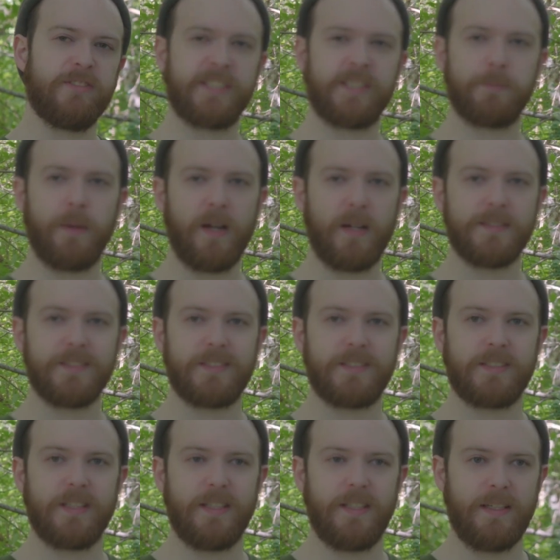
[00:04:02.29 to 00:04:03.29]

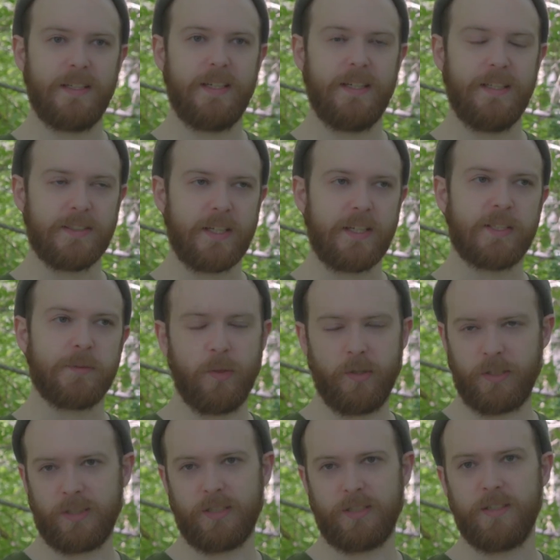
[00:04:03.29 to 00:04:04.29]
response is a
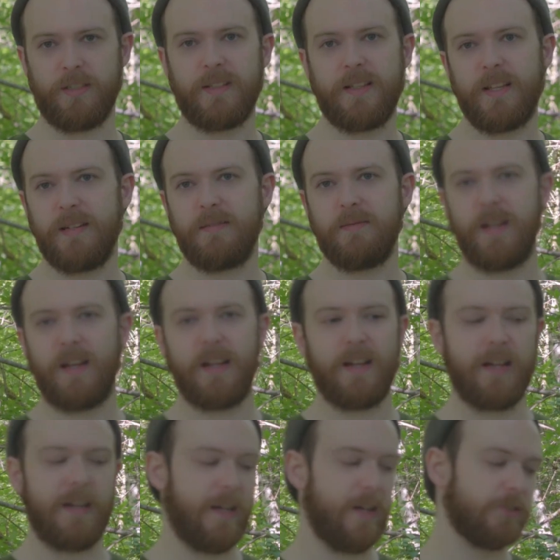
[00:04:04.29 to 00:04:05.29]
spoiler, then
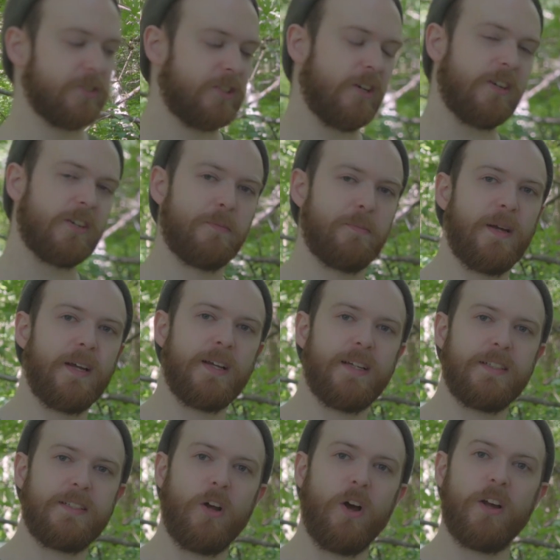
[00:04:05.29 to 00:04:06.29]
I'll start
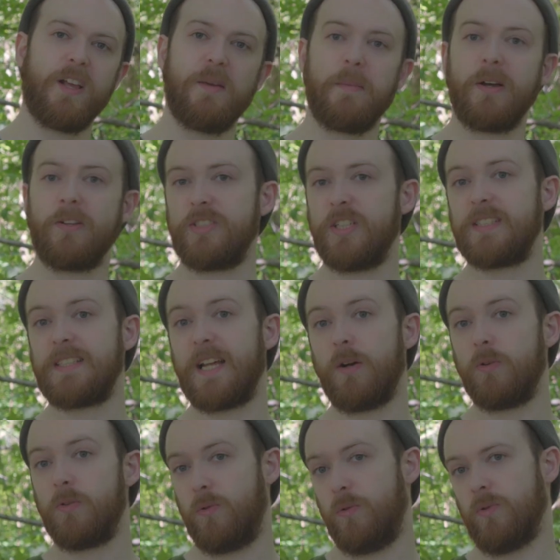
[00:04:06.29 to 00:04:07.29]
by talking about just
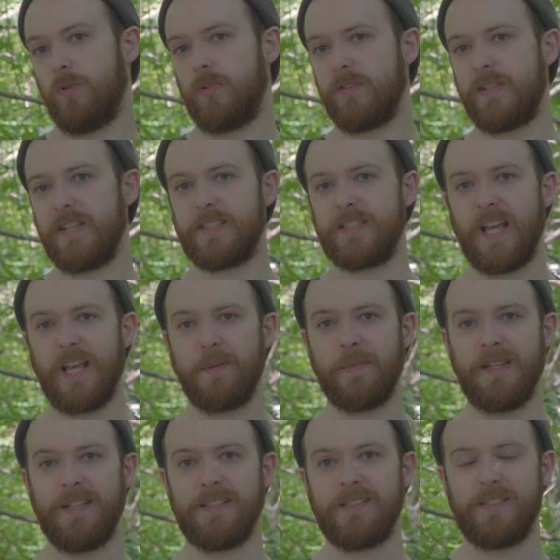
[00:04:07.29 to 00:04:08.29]
how cool this game
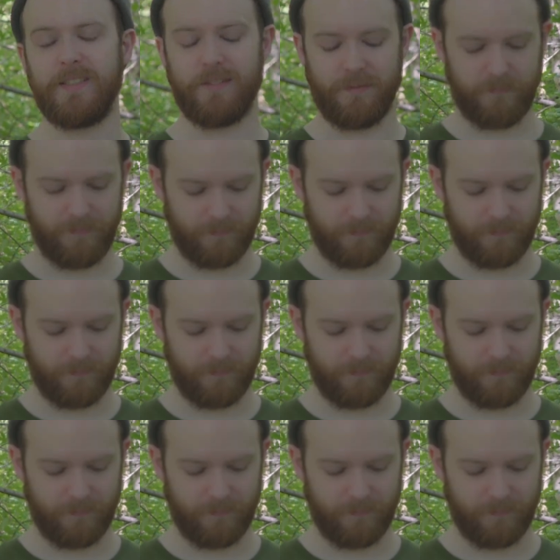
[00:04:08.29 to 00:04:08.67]
is.